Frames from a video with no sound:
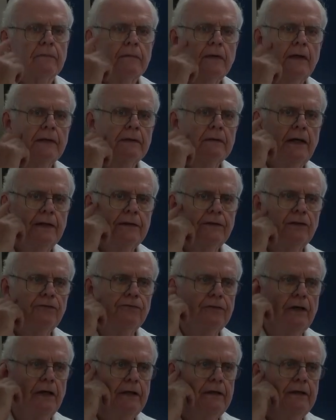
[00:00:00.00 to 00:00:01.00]
Like they
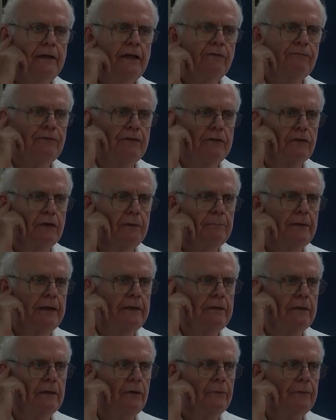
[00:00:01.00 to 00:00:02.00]
say, the
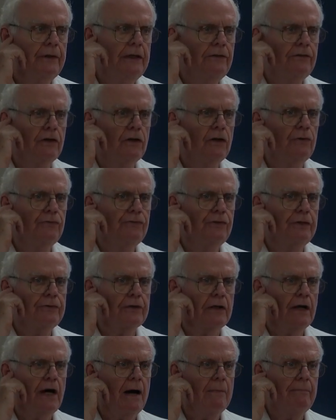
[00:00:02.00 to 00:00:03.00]
infantryman, he either goes
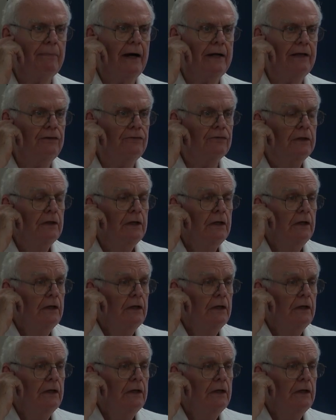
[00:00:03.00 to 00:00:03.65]
into combat, he's